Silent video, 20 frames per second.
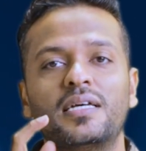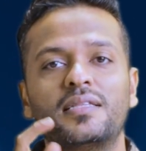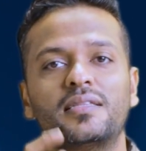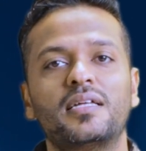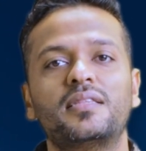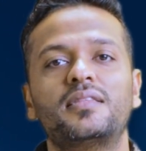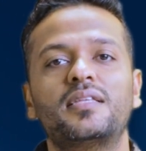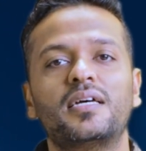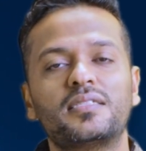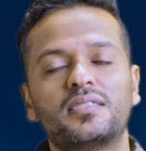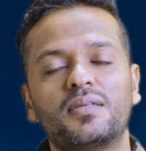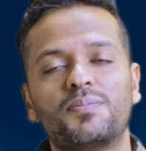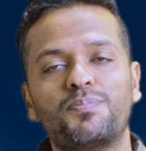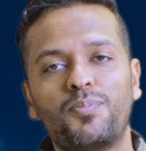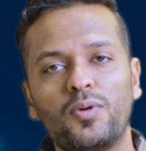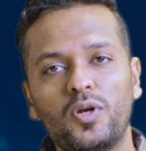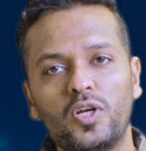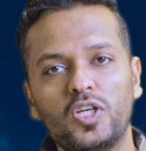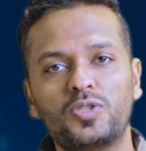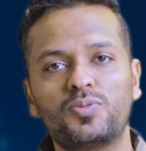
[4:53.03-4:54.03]
That there is a
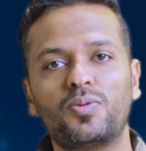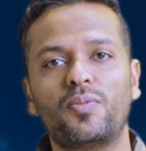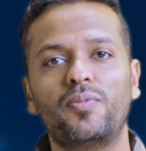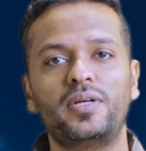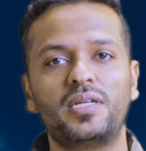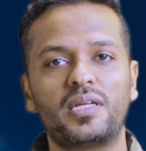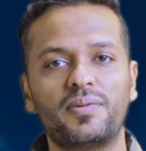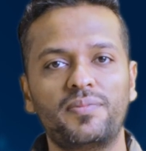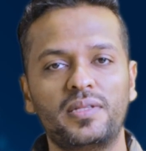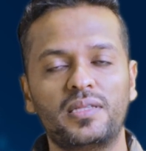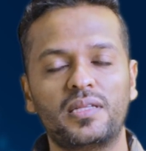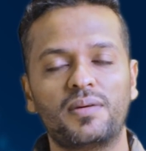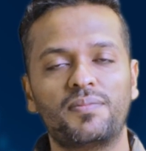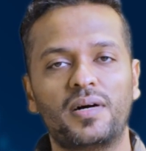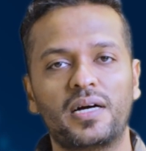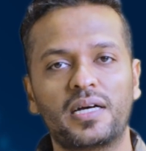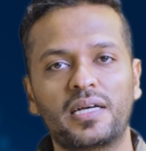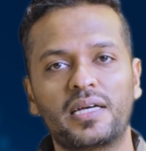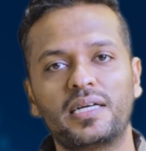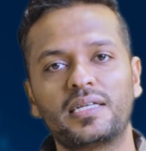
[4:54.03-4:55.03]
bullish momentum in the
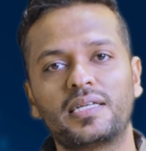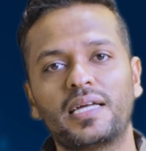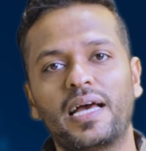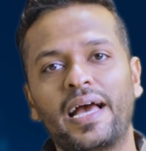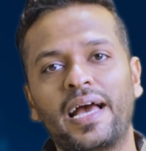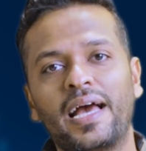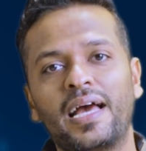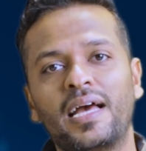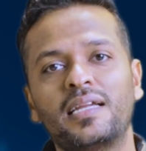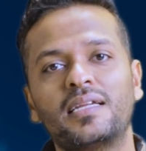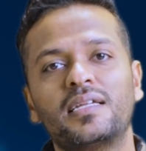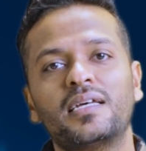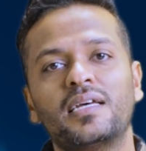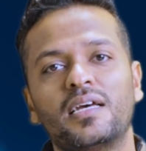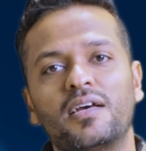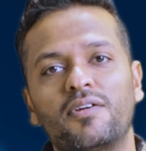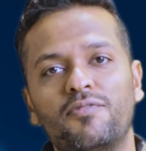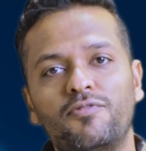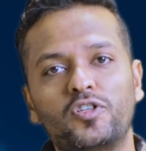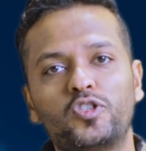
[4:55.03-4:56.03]
market and
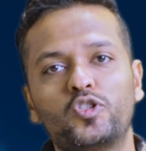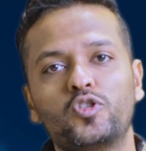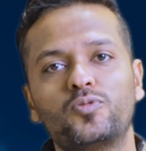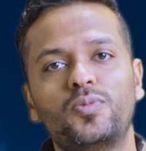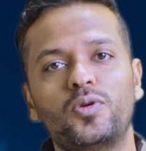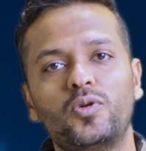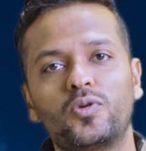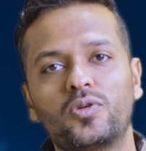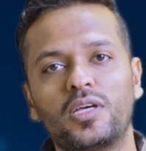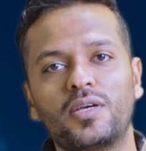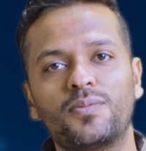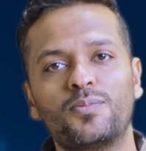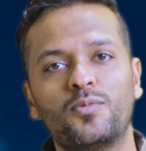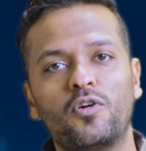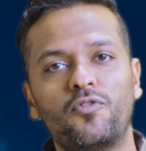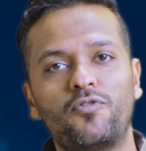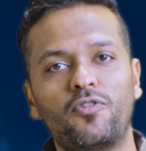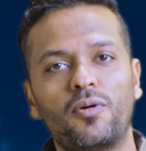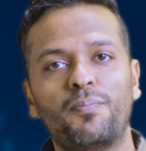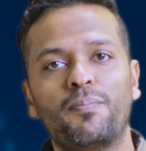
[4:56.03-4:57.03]
we should be looking
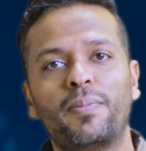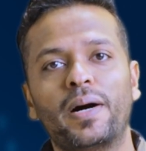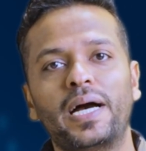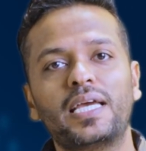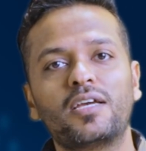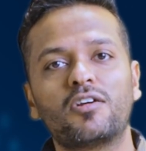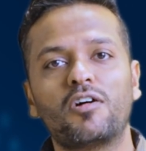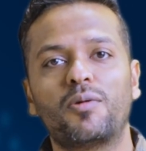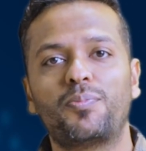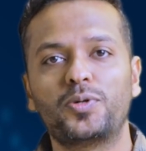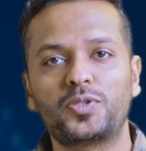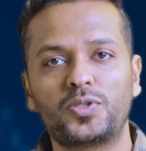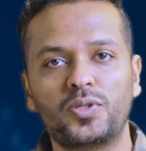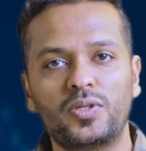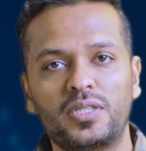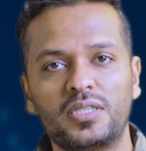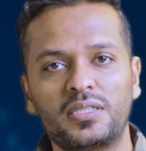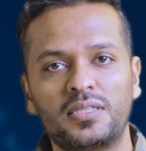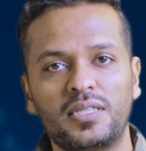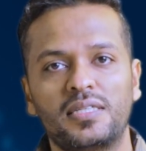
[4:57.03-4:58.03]
more for buying
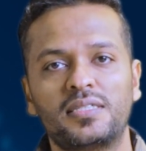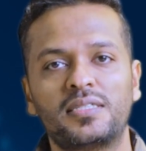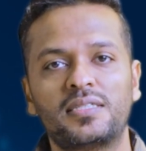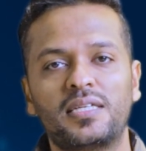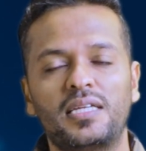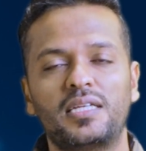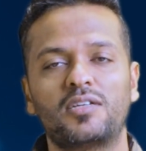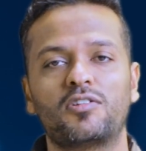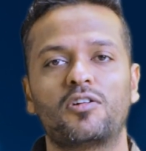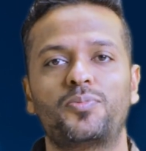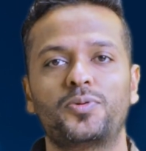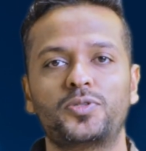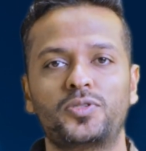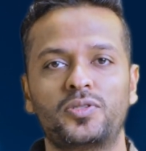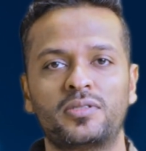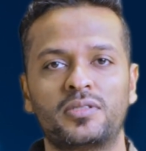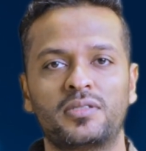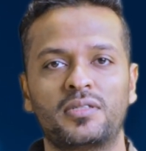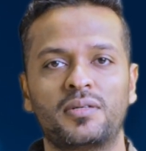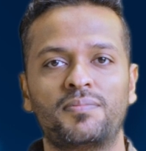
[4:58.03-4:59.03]
opportunities than selling
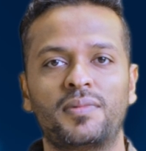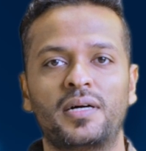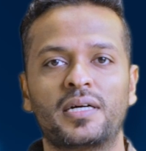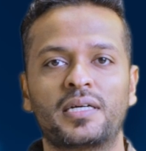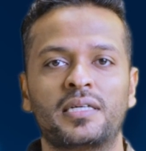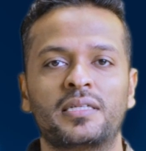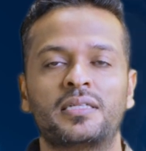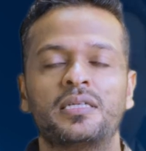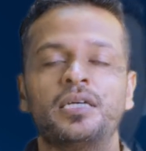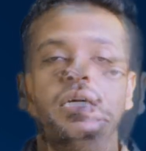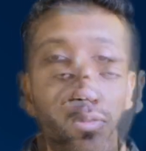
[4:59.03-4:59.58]
opportunities in the market.